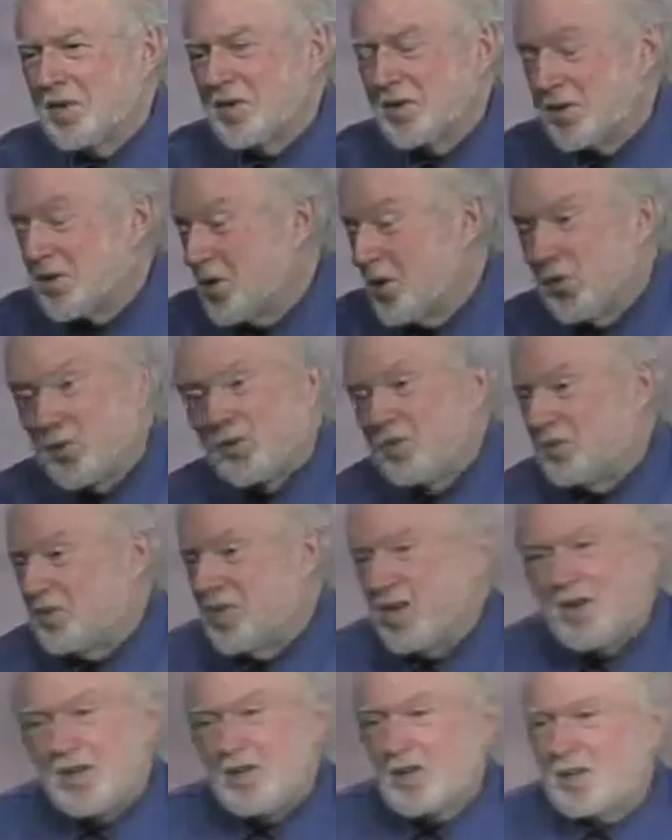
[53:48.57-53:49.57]
So
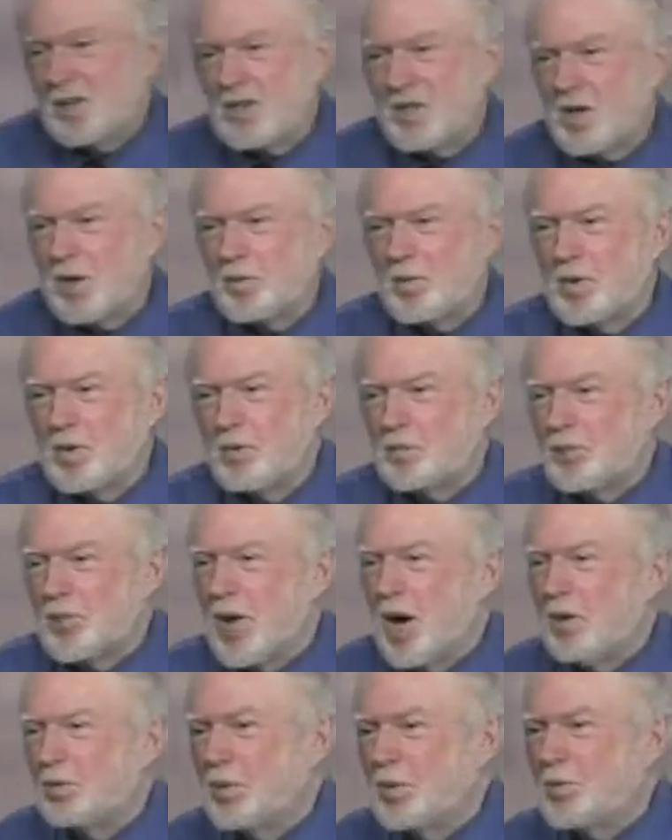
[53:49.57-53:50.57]
these are some of the
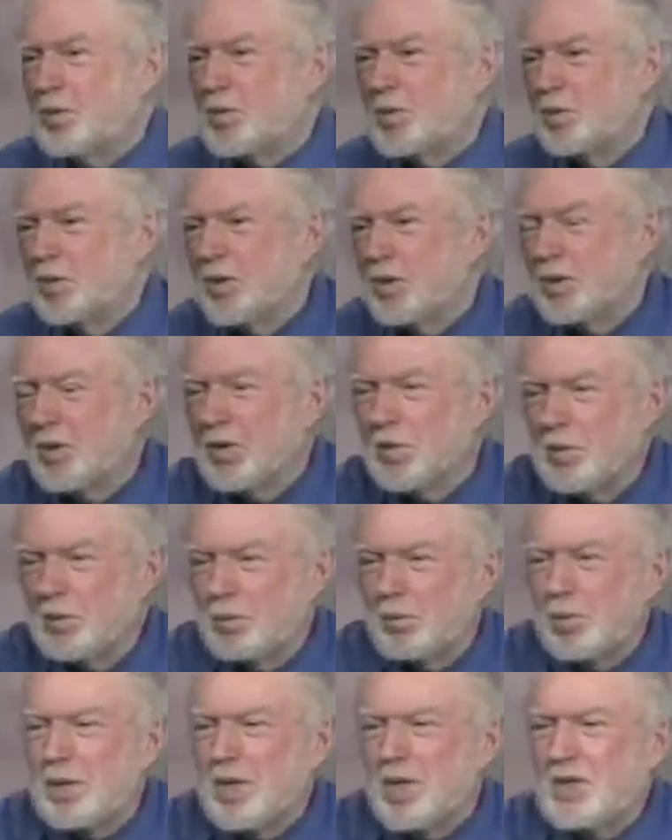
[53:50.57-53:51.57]
problems with
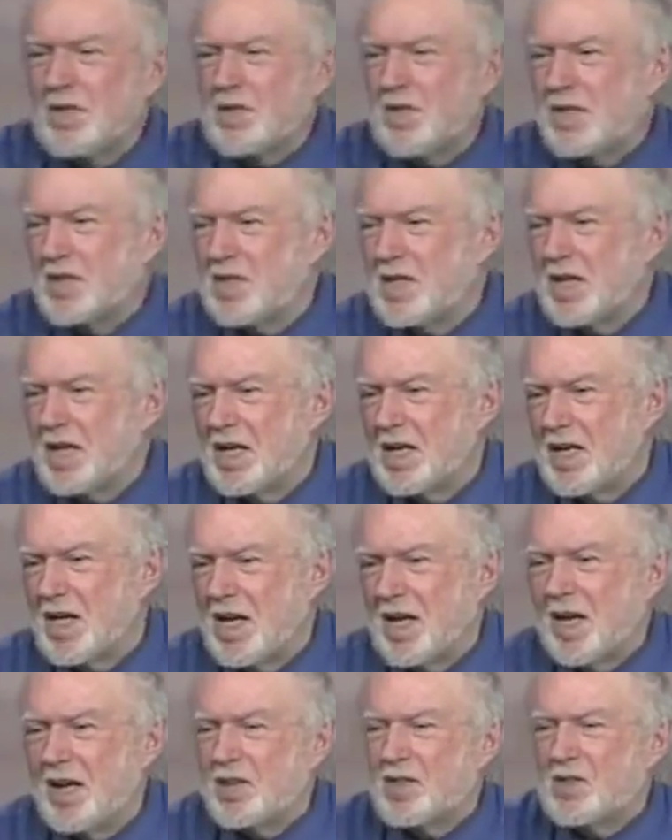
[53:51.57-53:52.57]
placing D N
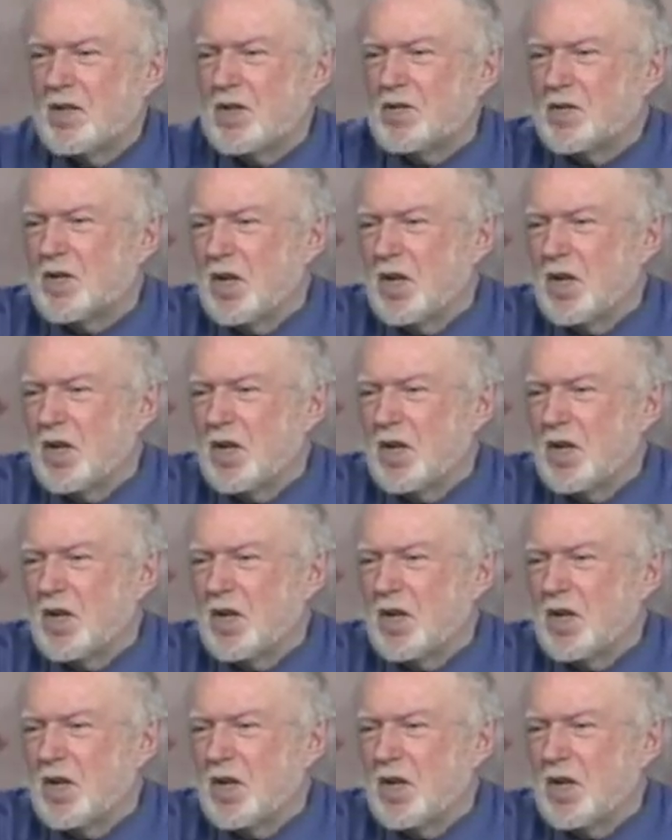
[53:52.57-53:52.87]
A at such